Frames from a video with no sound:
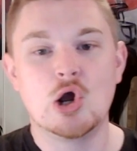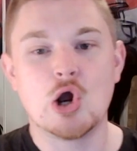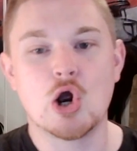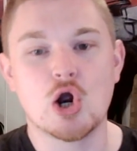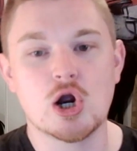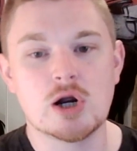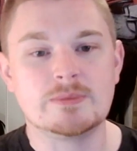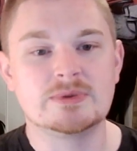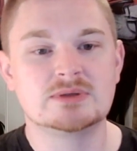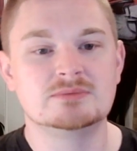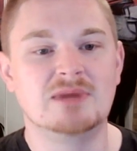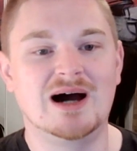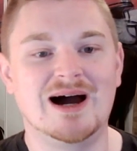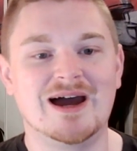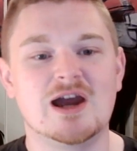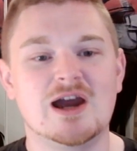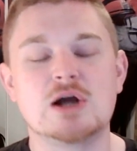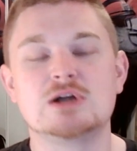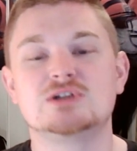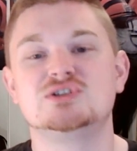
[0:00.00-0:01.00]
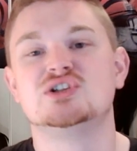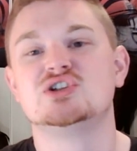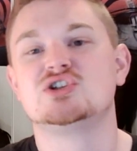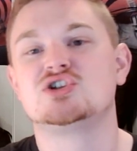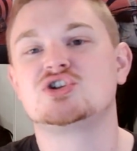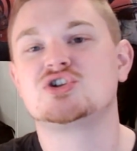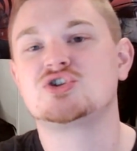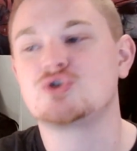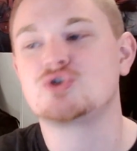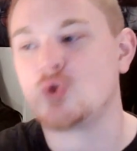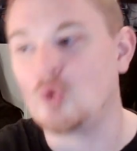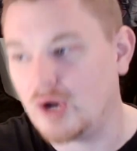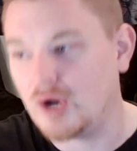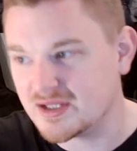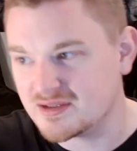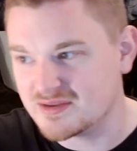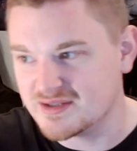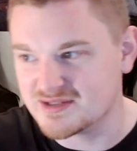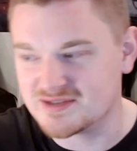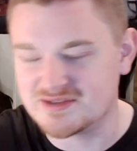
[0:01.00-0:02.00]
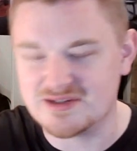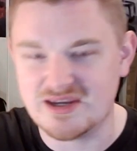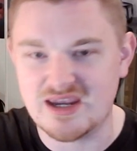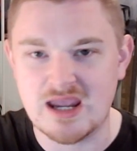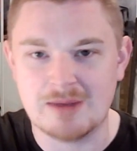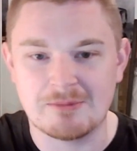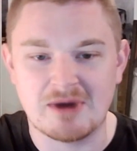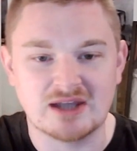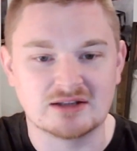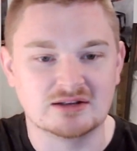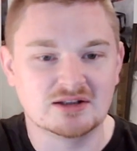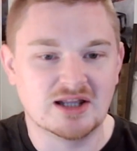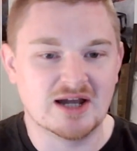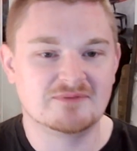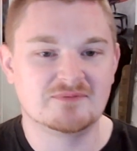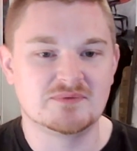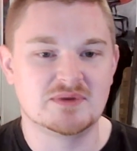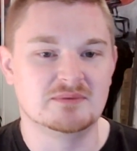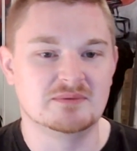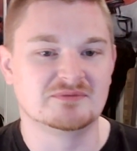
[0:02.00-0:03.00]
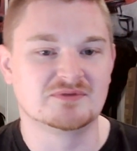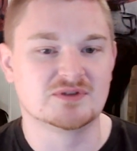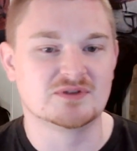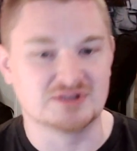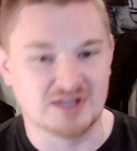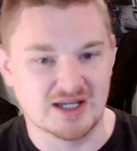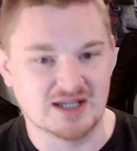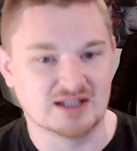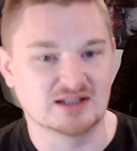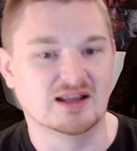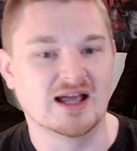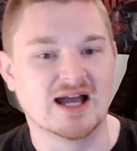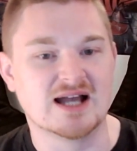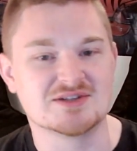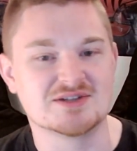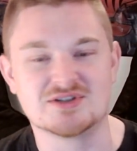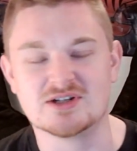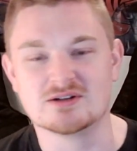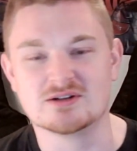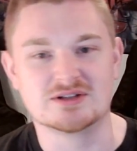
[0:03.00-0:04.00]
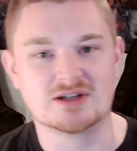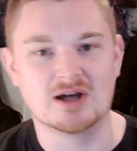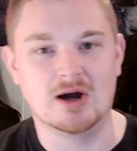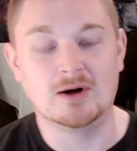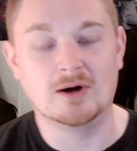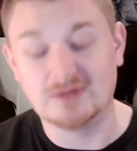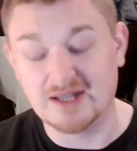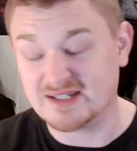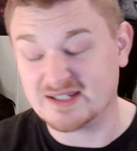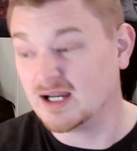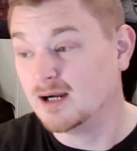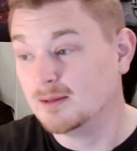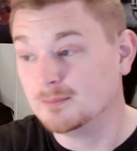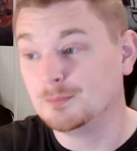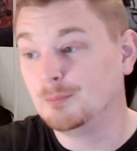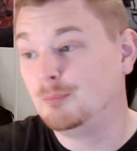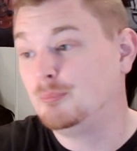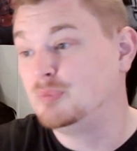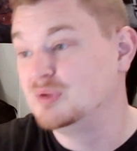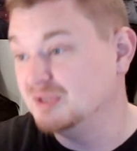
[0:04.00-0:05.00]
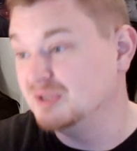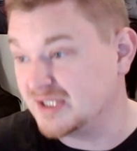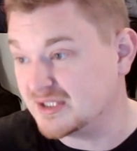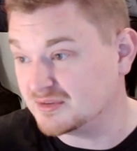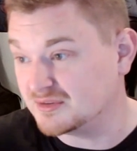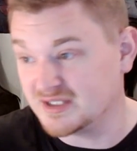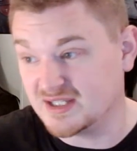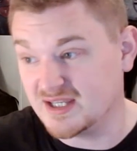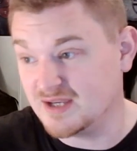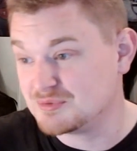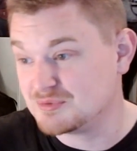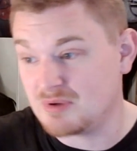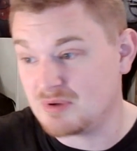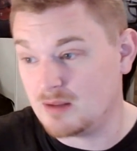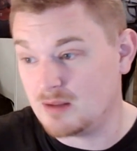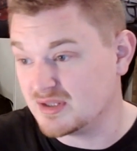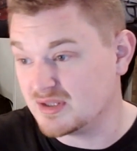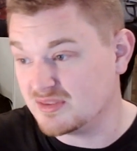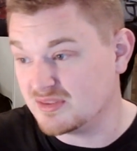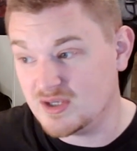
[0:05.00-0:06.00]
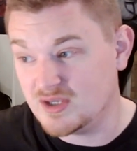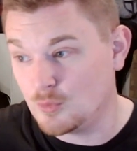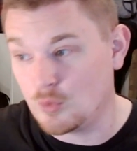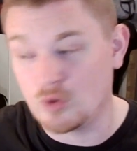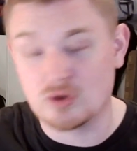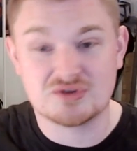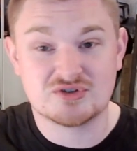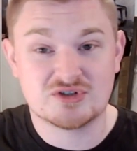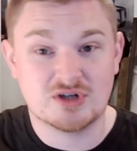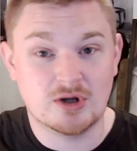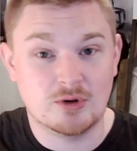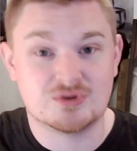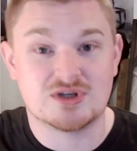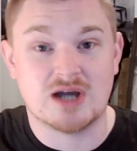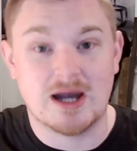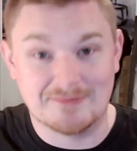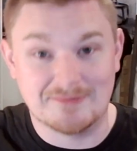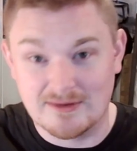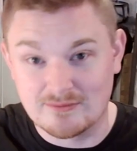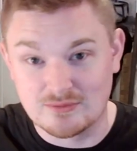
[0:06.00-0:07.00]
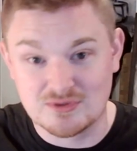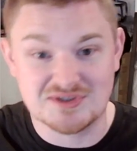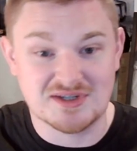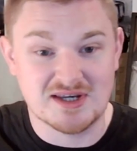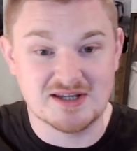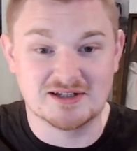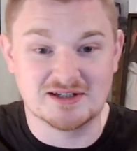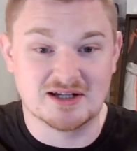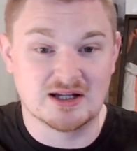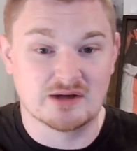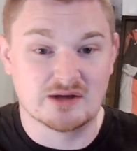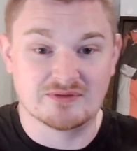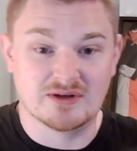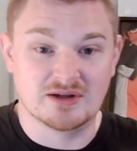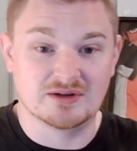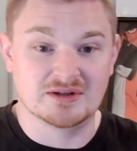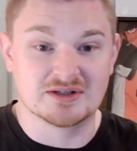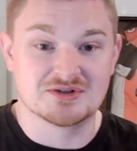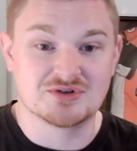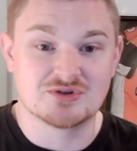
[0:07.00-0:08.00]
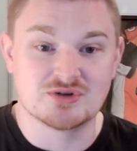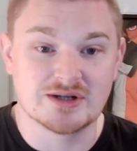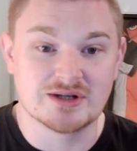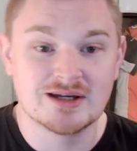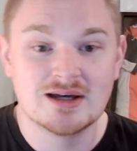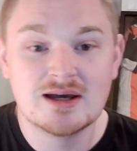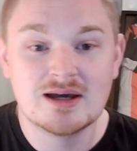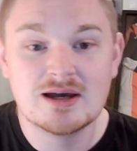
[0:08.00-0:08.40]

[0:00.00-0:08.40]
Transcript: Urban Meyer destroyed this team and left them for dead last year, y'all. Like, completely. He was probably the worst coach I've ever seen in NFL history.